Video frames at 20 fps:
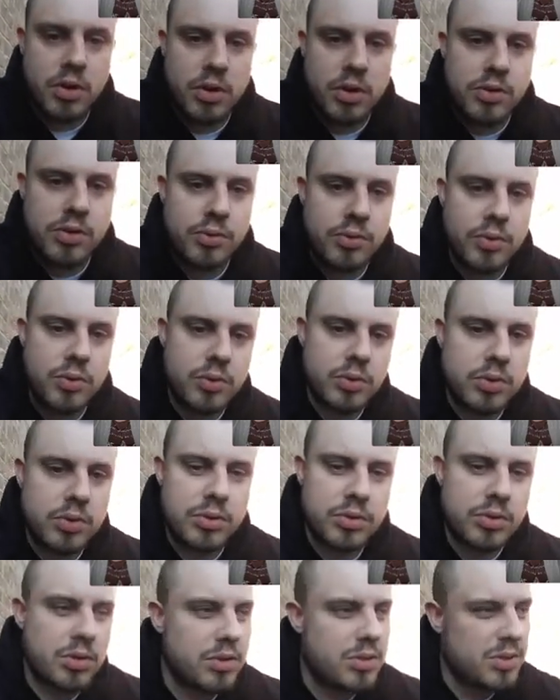on the floor, and
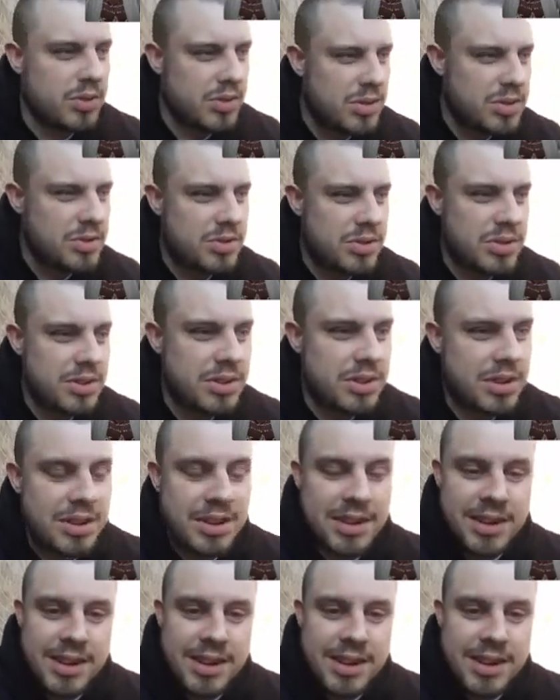it's like, seriously?